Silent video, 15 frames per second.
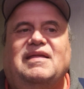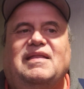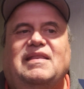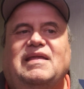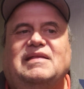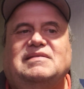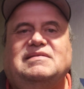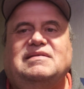And
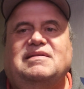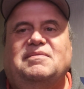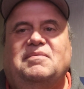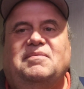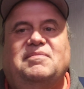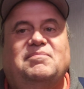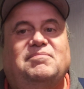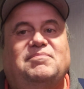that's
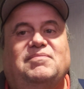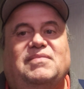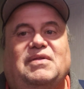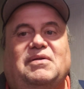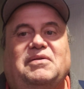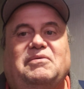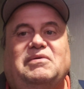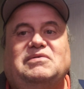the
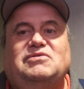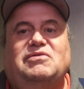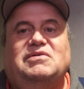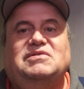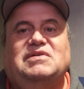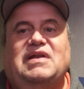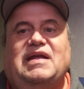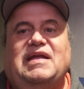only
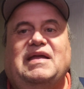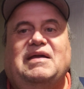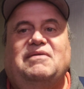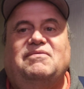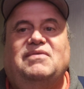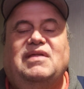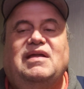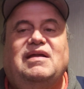restriction I have.
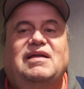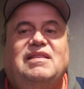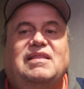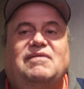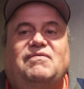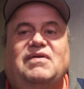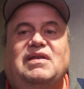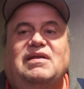
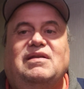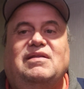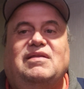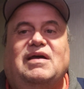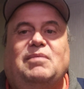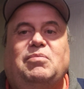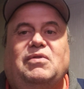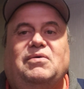They fit in a
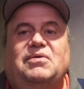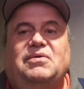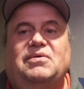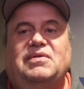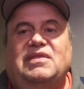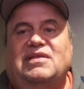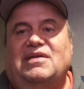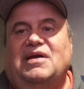top loader
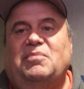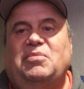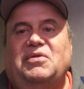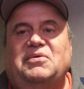and the top